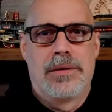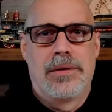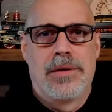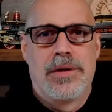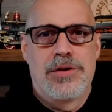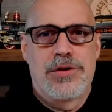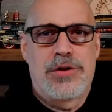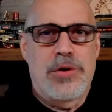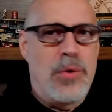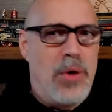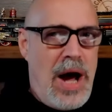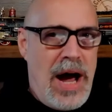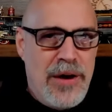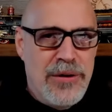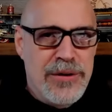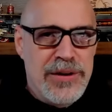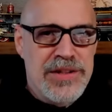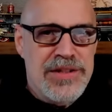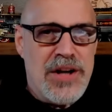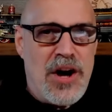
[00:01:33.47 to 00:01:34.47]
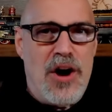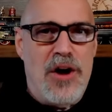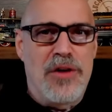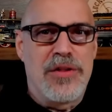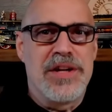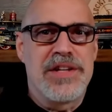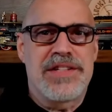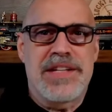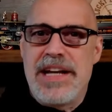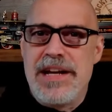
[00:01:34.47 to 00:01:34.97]
So how does all
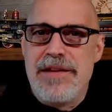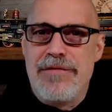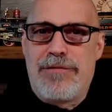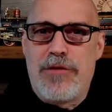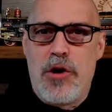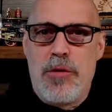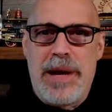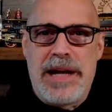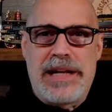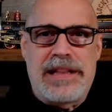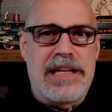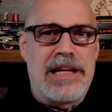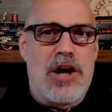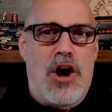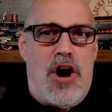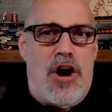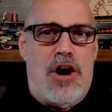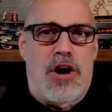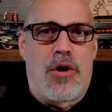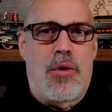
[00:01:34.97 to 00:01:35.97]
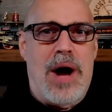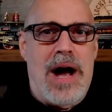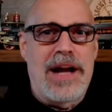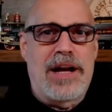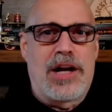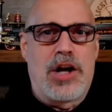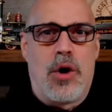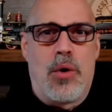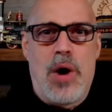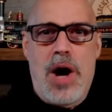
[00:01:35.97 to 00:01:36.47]
this info make the ROI
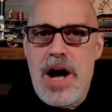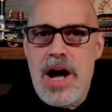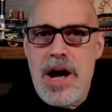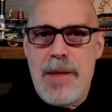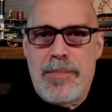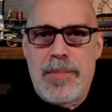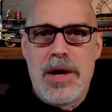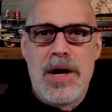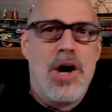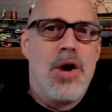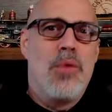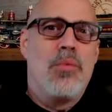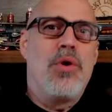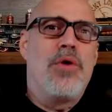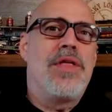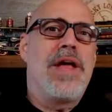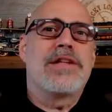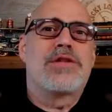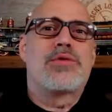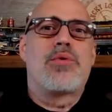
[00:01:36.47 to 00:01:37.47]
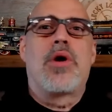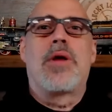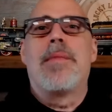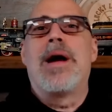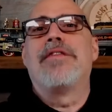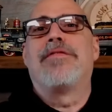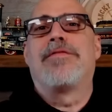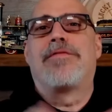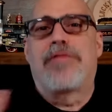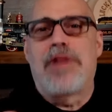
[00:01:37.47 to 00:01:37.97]
go up? Well, that's where
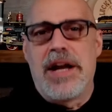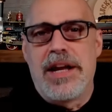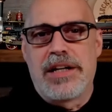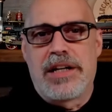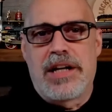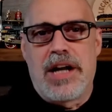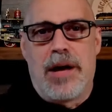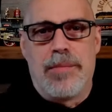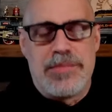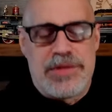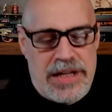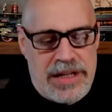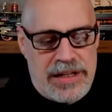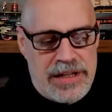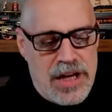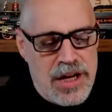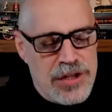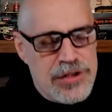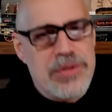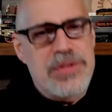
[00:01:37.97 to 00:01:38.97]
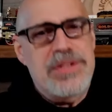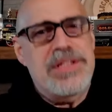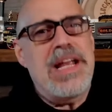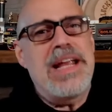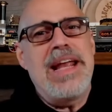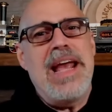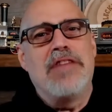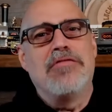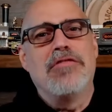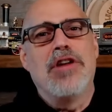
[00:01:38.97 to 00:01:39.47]
my friend comes in. So
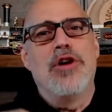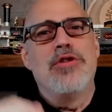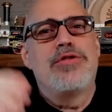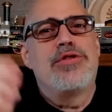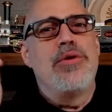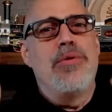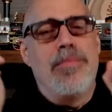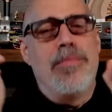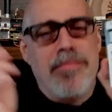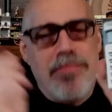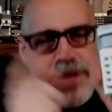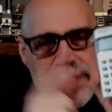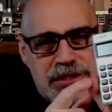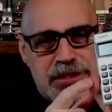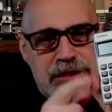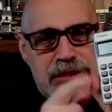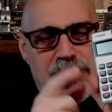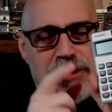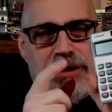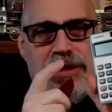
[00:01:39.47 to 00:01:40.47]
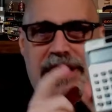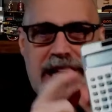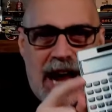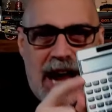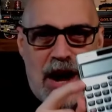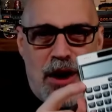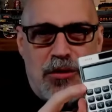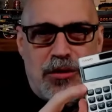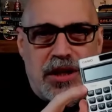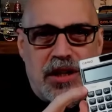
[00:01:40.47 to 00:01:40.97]
say hello to Mr.
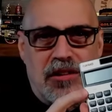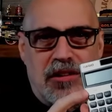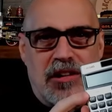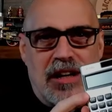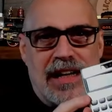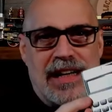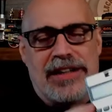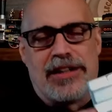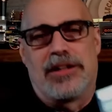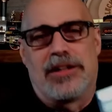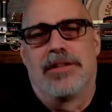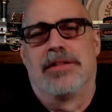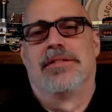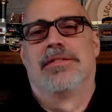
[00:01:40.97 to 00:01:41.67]
Calculator.